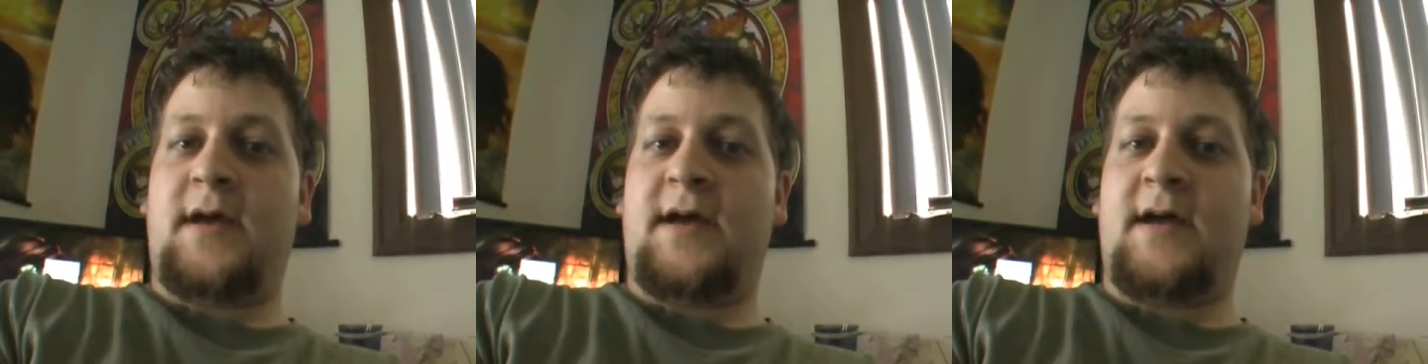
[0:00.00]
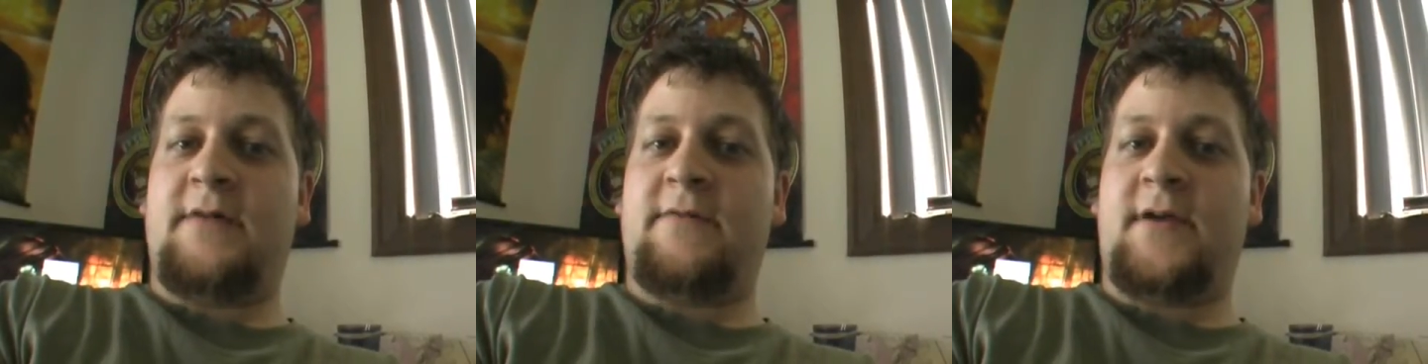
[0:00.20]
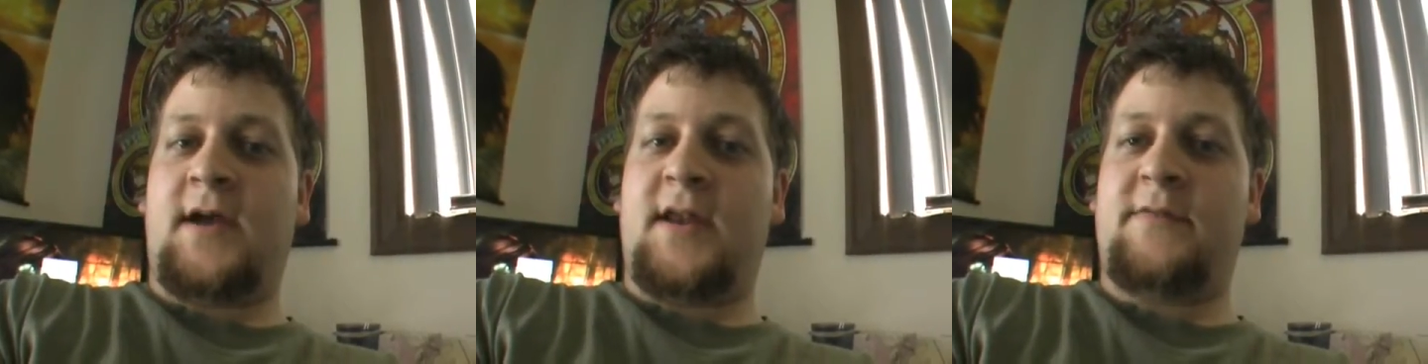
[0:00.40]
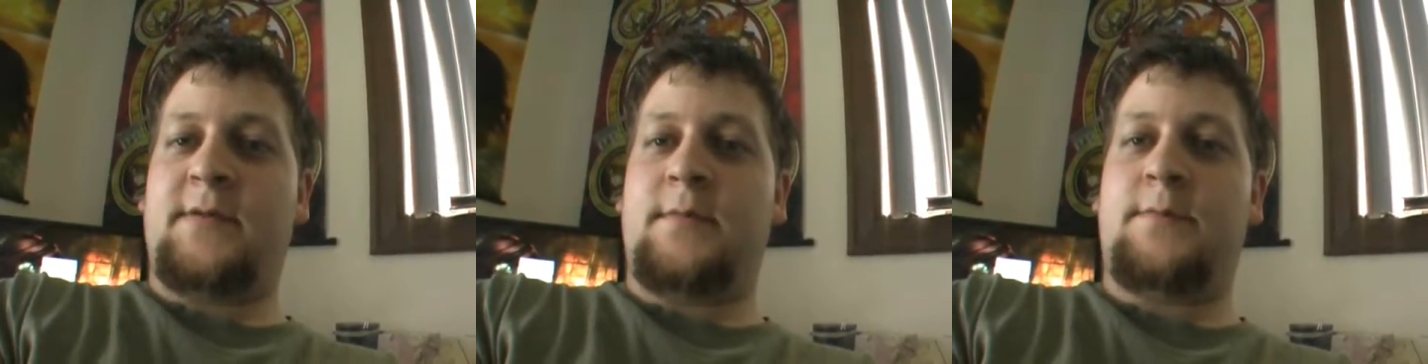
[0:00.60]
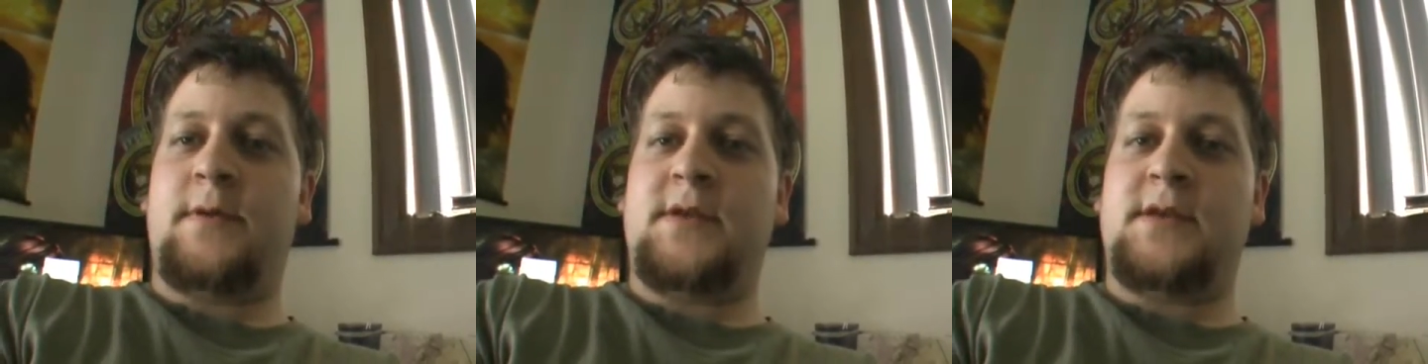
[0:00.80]
I've kind of
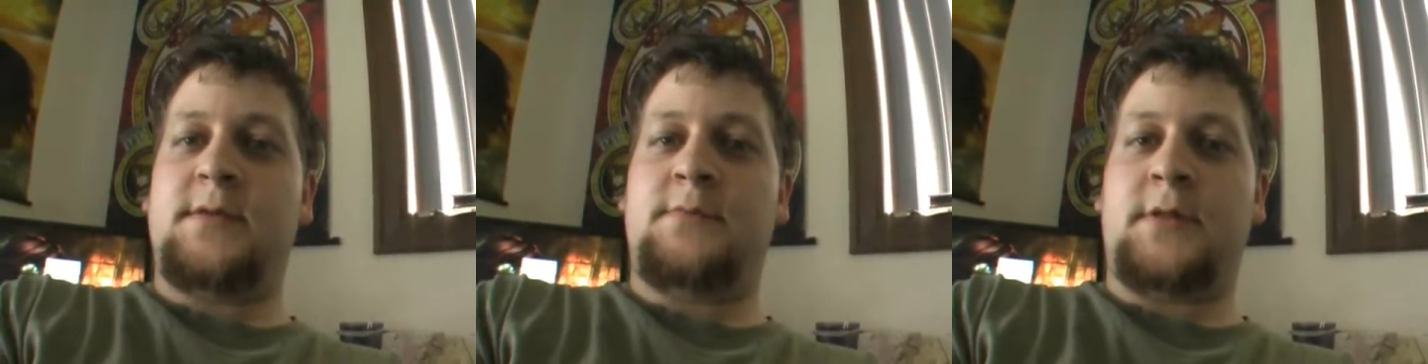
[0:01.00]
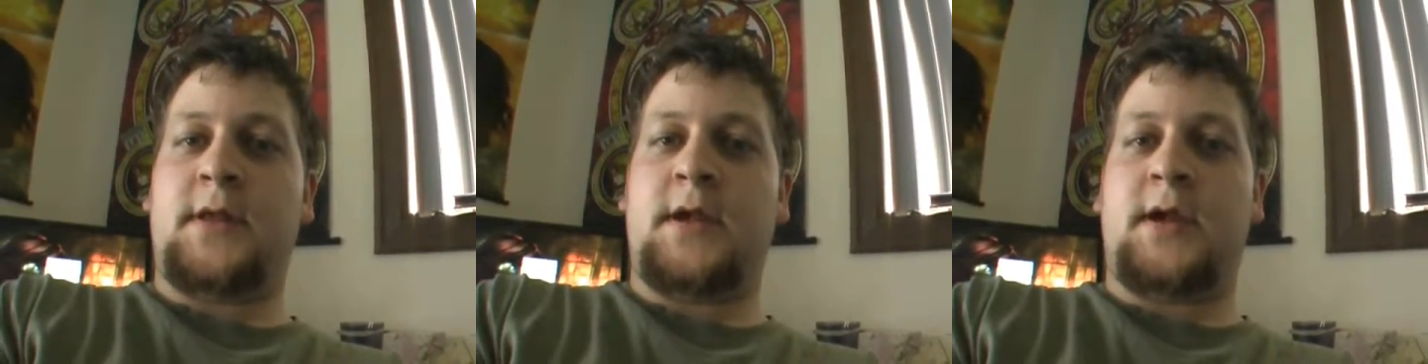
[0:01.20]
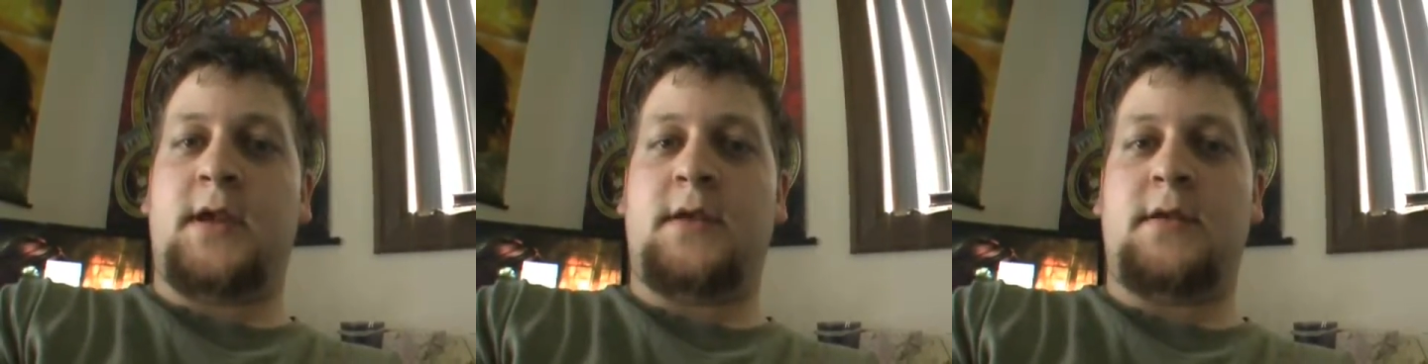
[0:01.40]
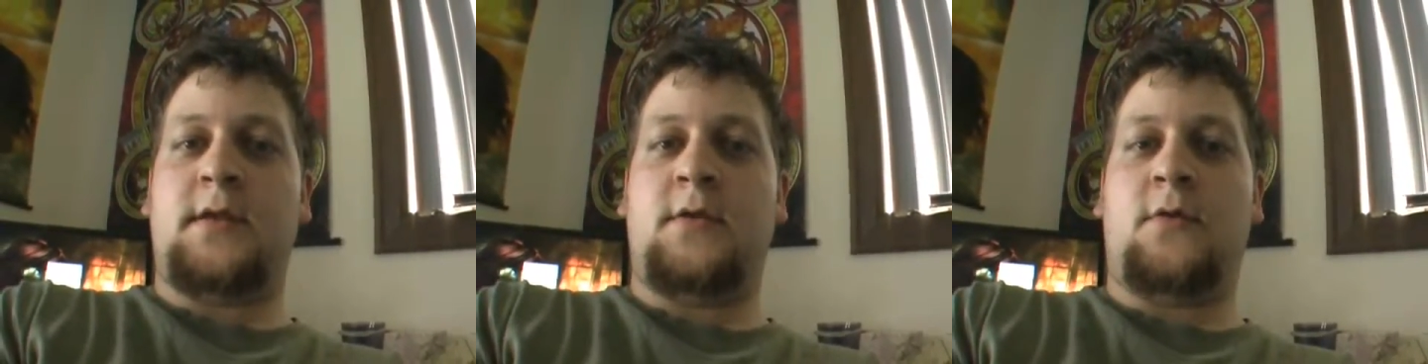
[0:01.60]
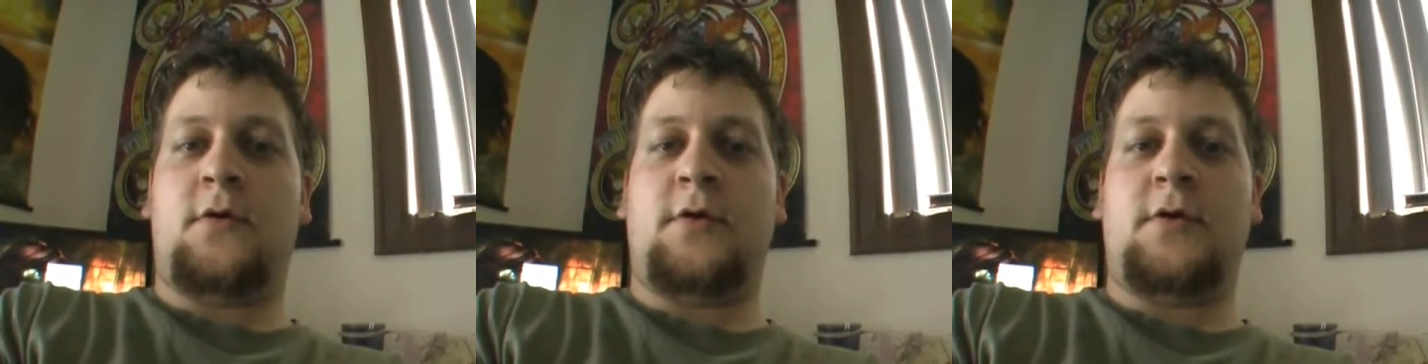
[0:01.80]
been busy playing
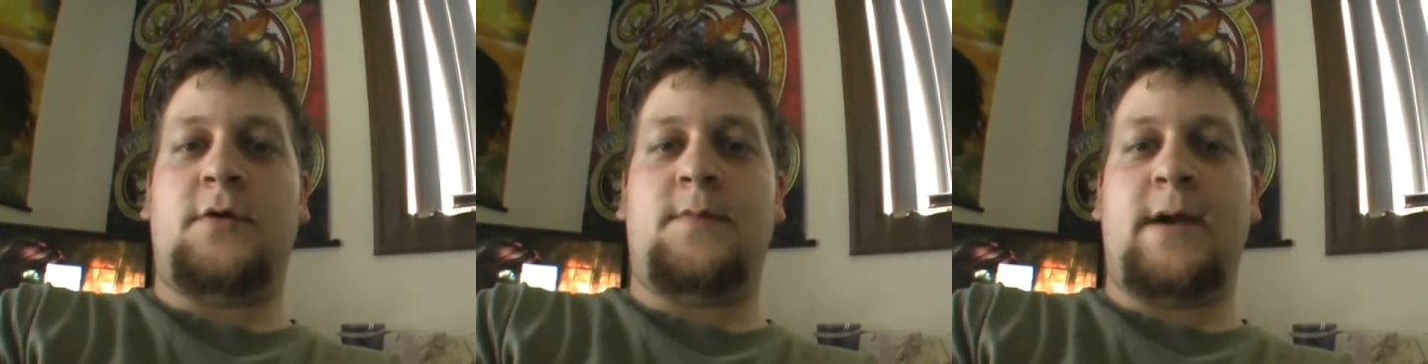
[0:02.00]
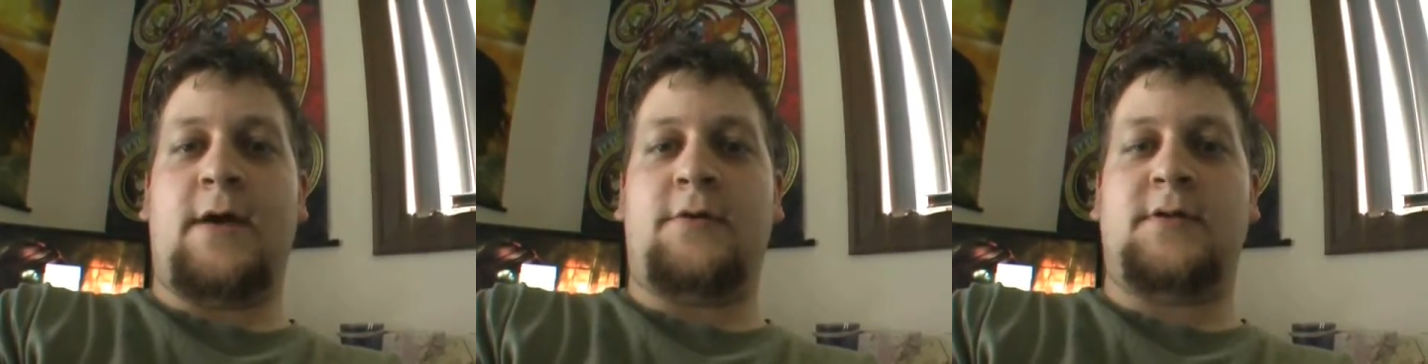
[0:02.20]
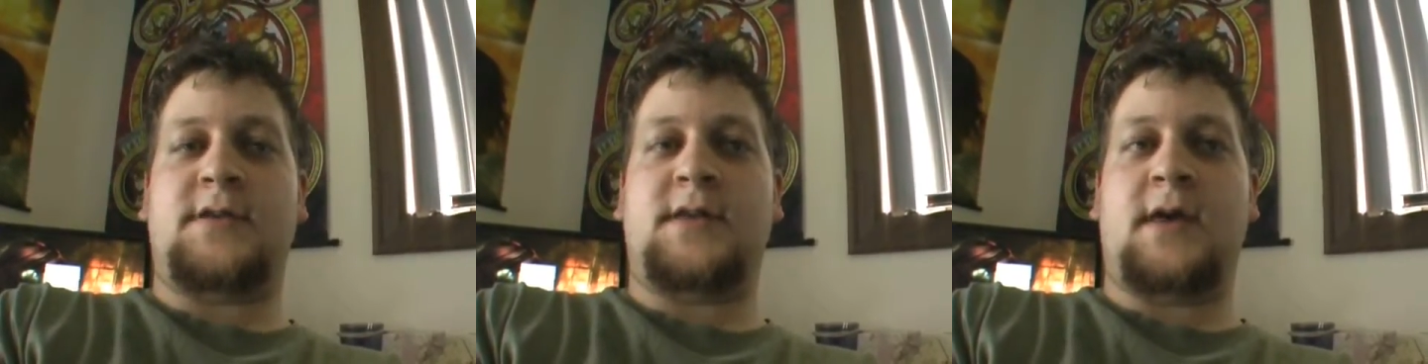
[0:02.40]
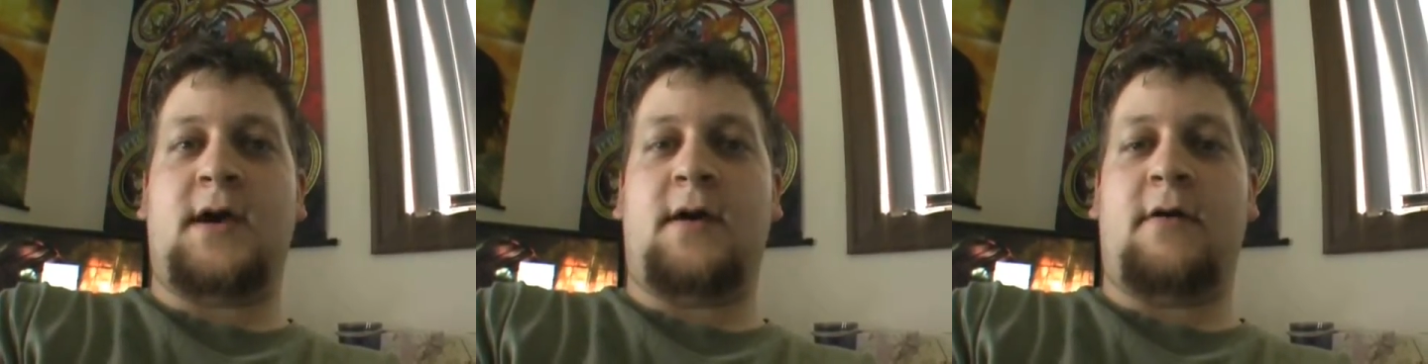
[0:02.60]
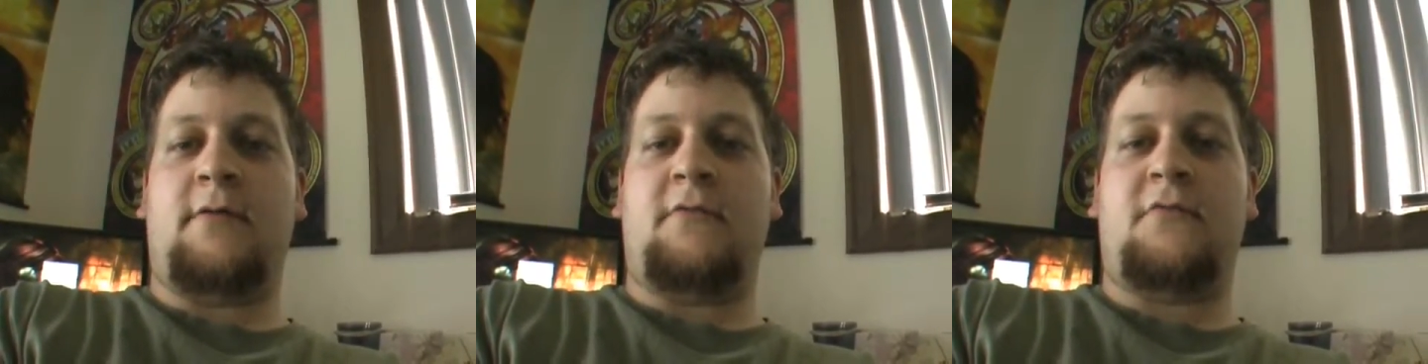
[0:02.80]
inordinate amounts
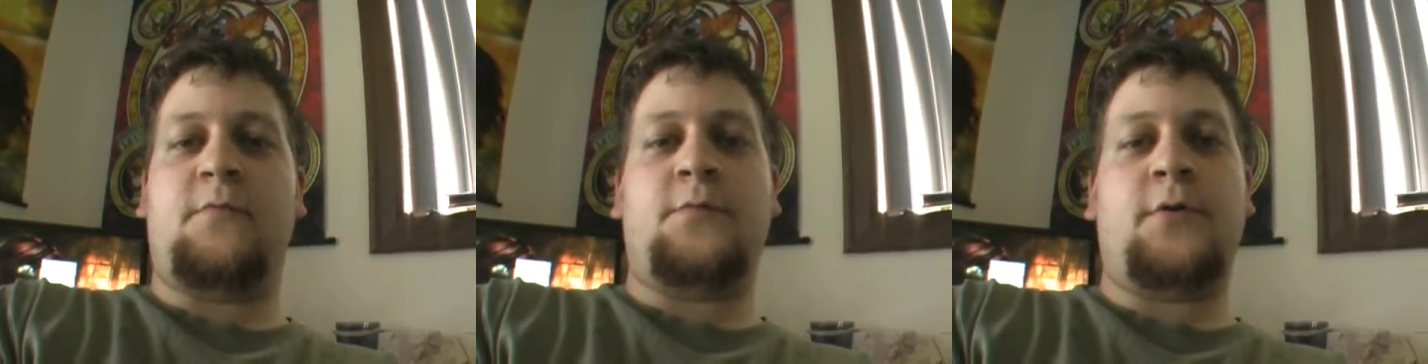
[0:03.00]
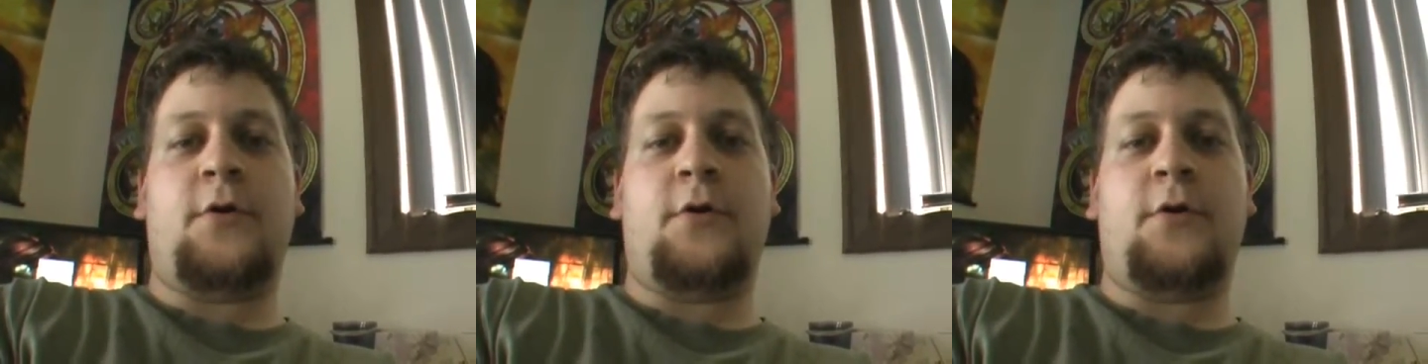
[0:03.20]
of